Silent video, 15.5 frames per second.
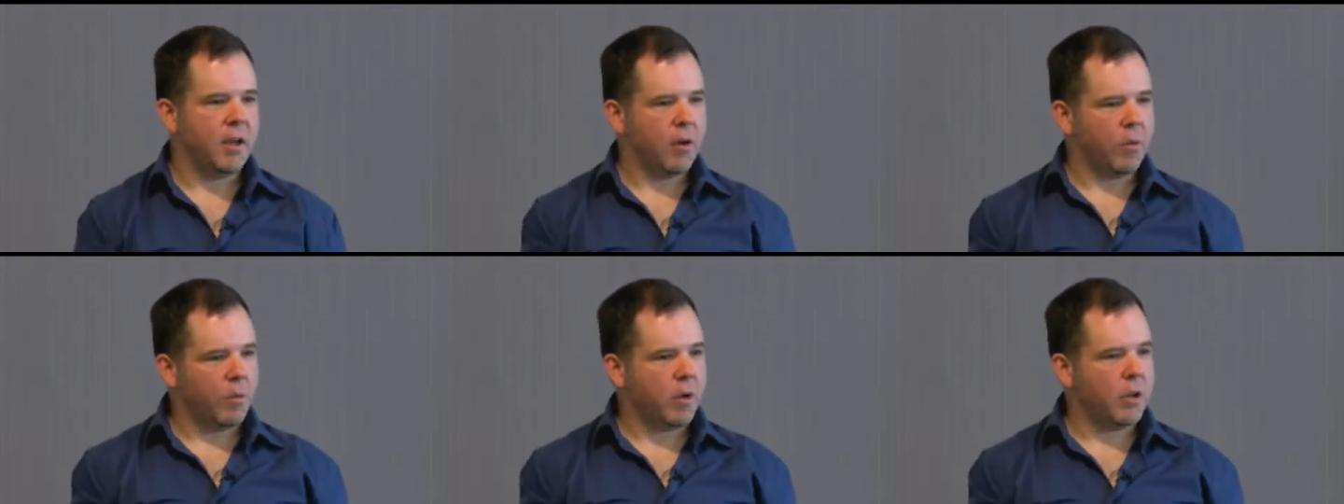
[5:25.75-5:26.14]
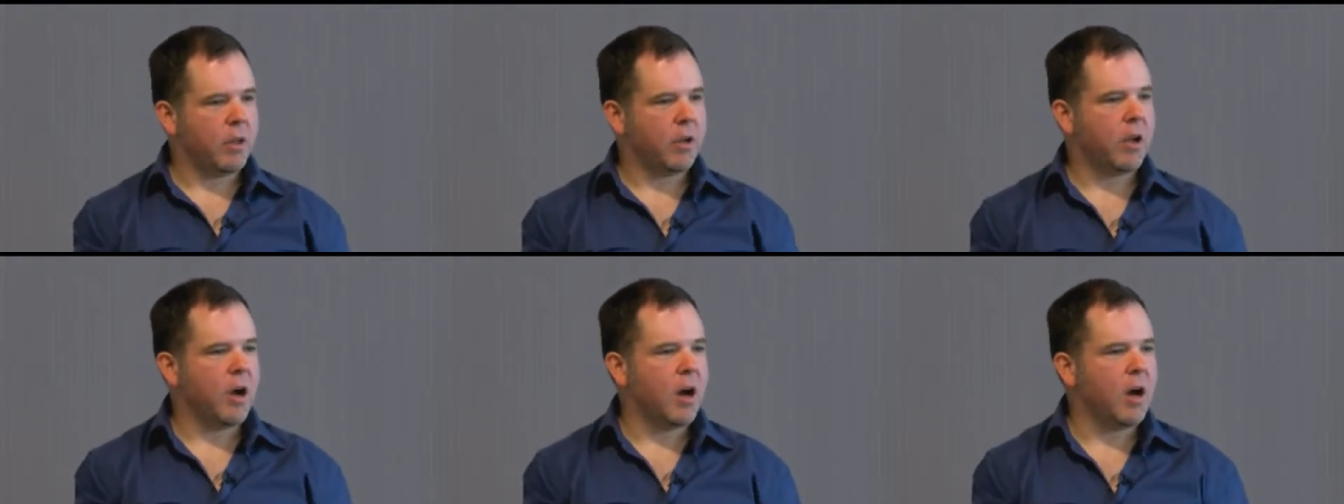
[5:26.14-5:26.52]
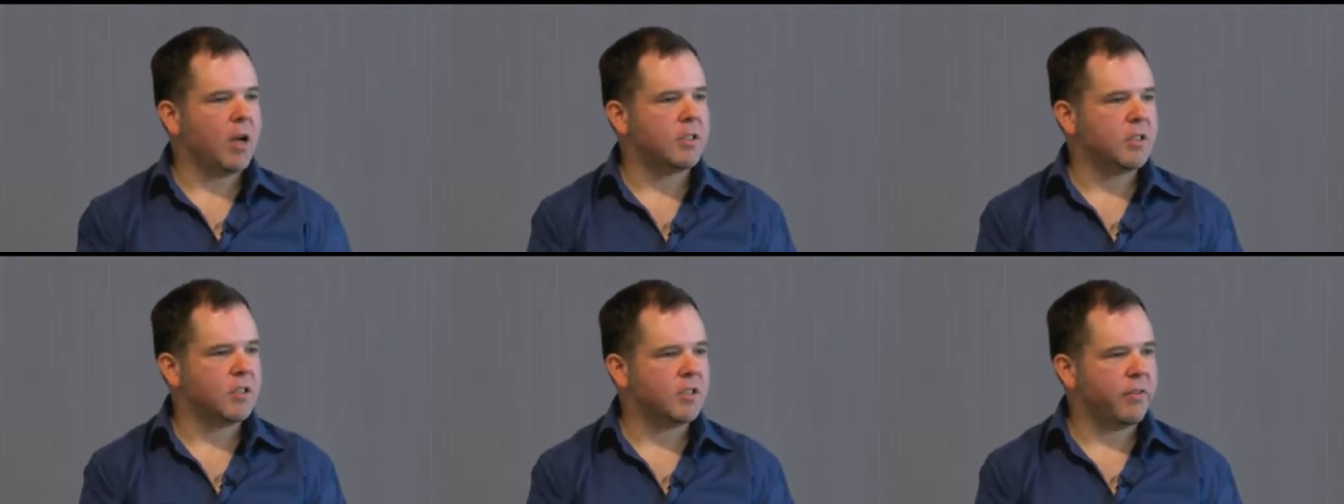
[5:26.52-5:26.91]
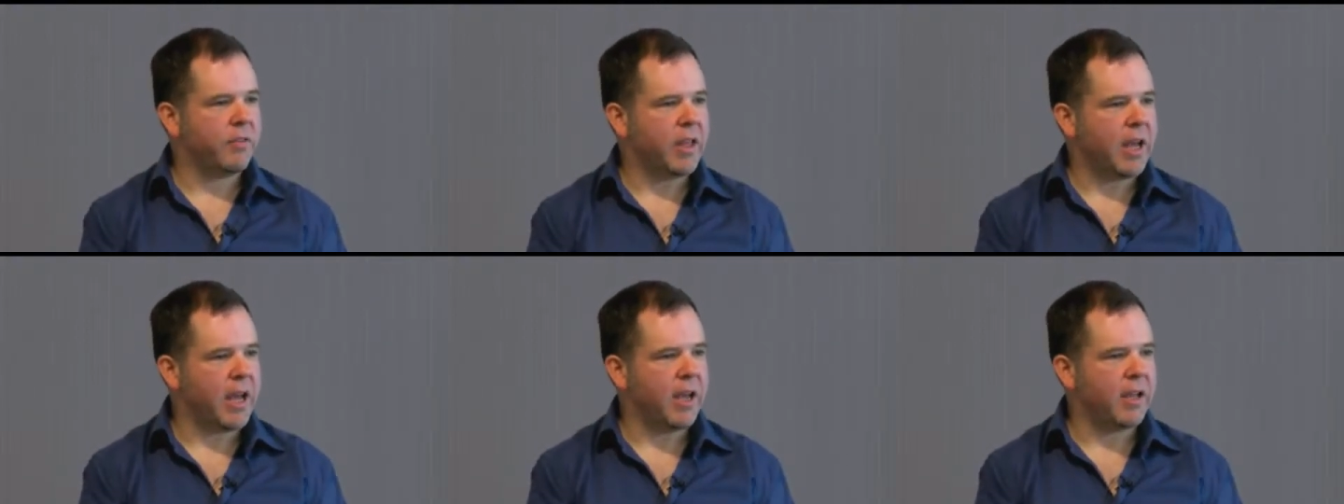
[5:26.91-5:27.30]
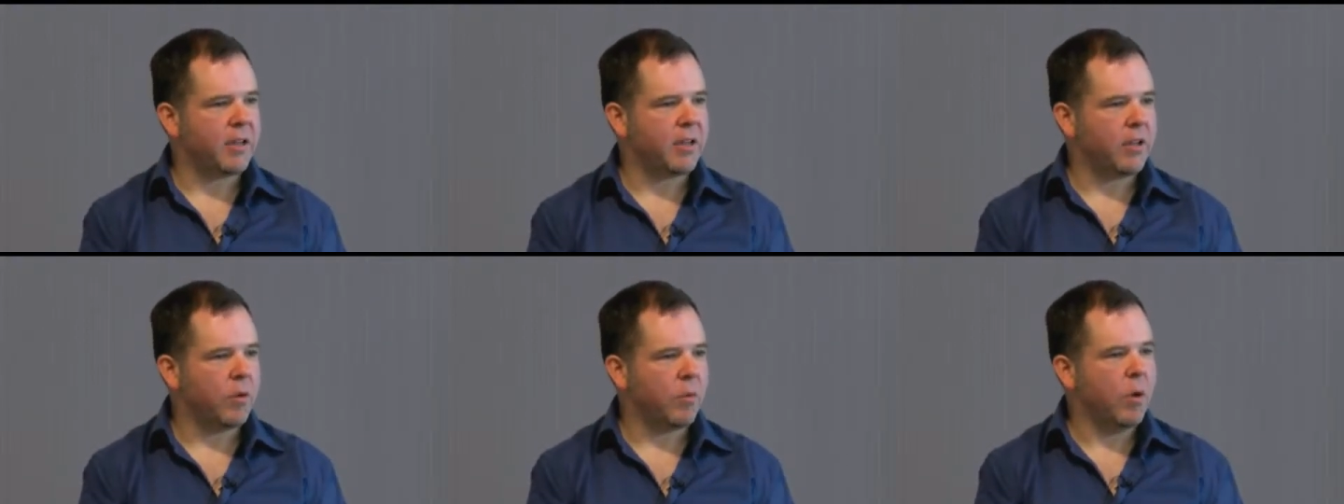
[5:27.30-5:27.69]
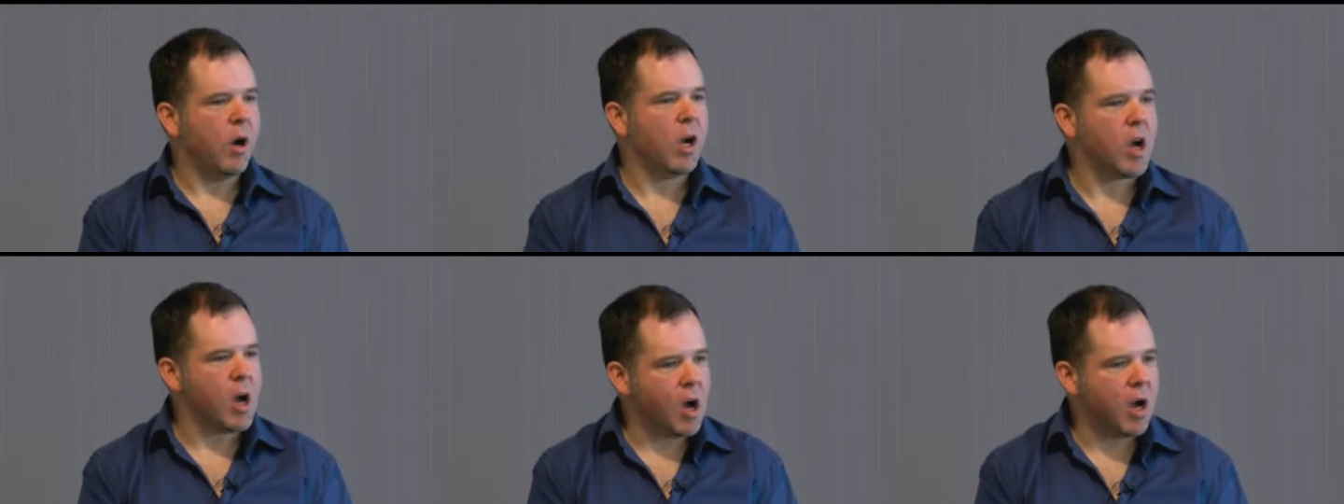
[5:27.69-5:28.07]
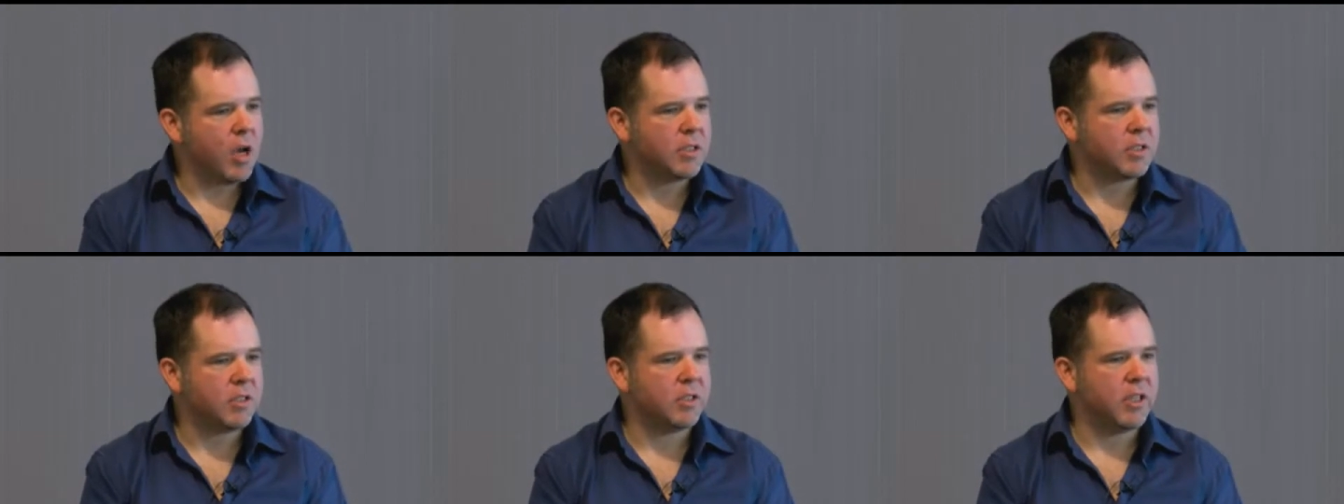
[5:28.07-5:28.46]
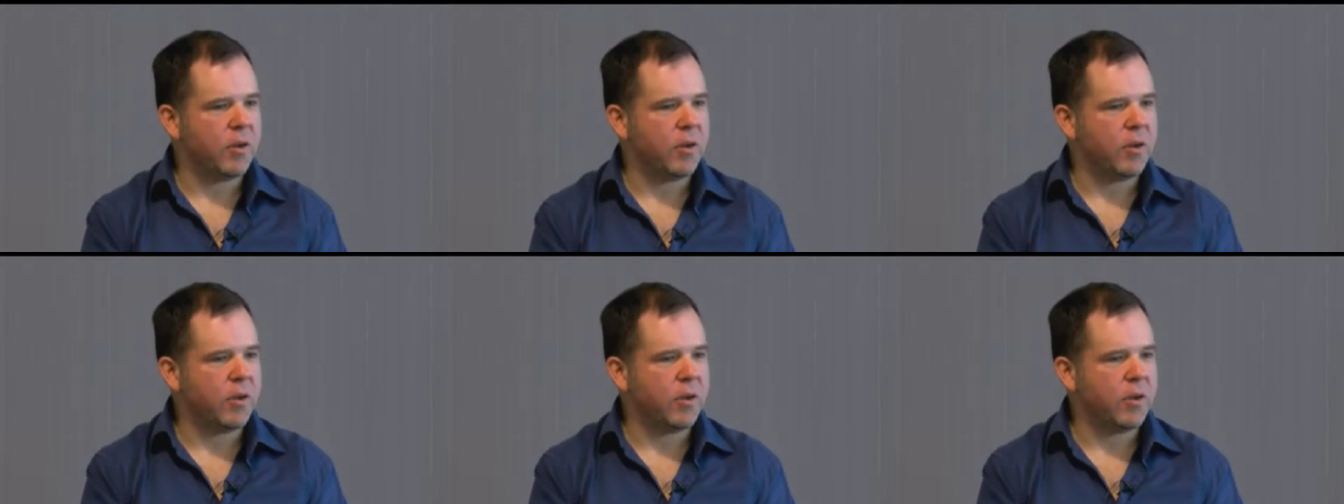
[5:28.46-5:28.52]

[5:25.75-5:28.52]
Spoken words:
What are the causes of that? What causes it?